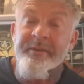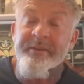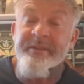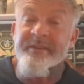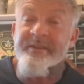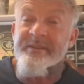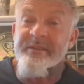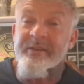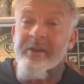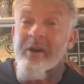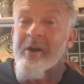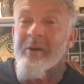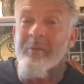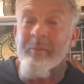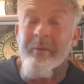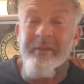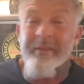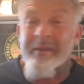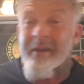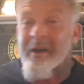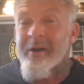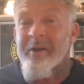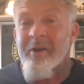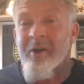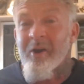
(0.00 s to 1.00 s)
to start
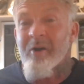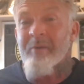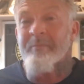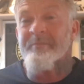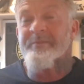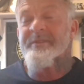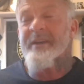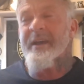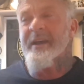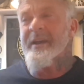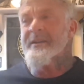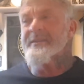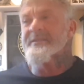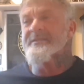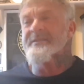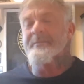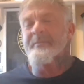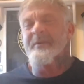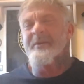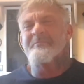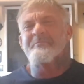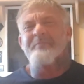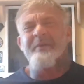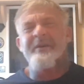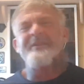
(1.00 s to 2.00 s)
with, unarmed. So how does
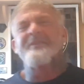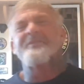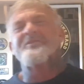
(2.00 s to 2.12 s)
somebody beat